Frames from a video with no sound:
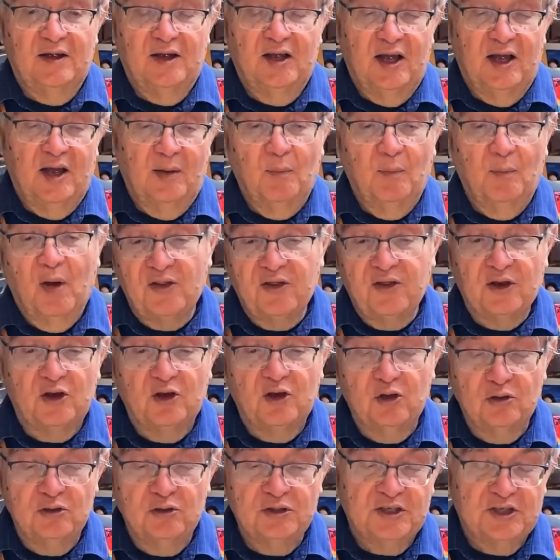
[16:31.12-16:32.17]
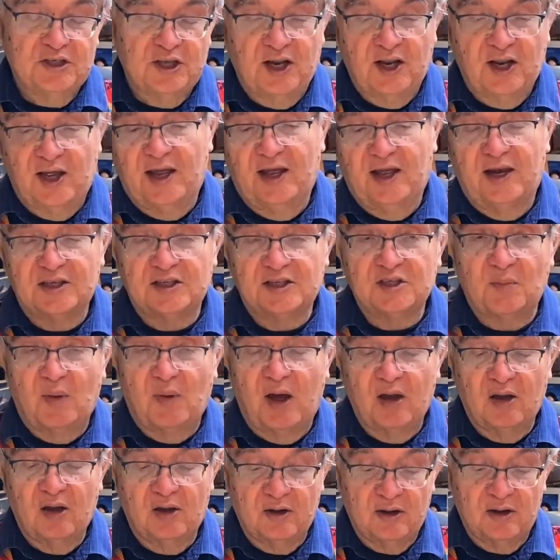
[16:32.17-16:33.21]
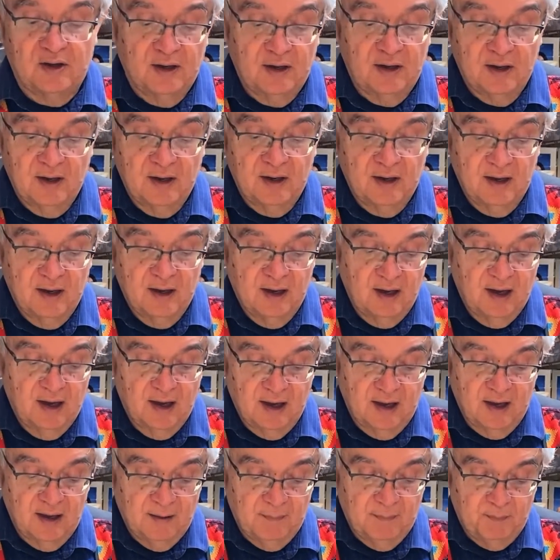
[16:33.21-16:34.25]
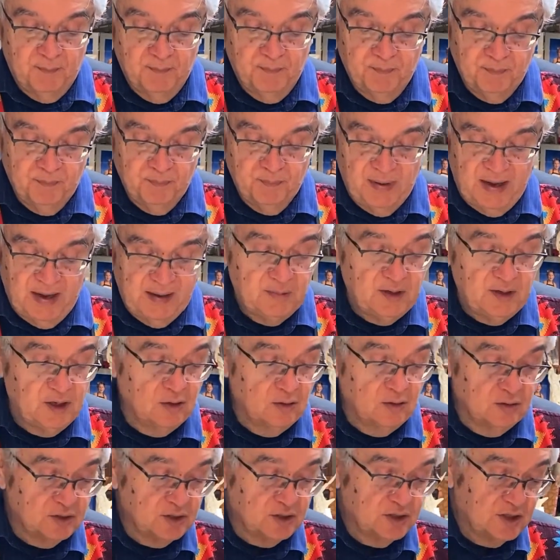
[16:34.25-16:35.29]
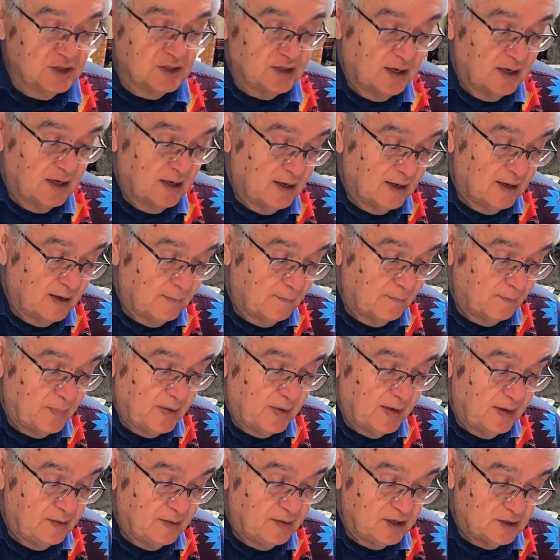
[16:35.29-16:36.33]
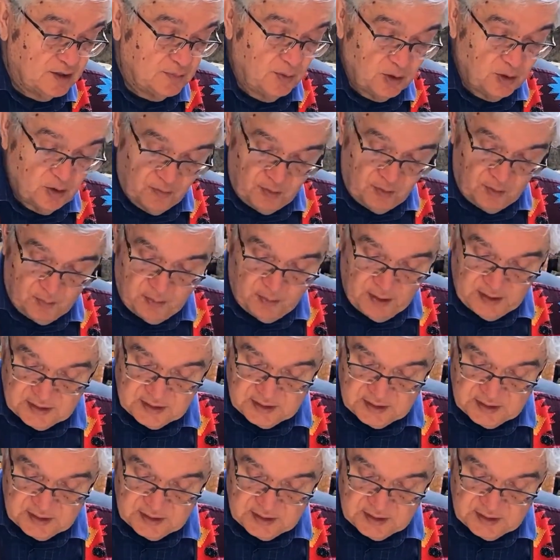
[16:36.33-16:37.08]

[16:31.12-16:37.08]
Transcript: mother goose and a smaller baby goose in these beautiful prints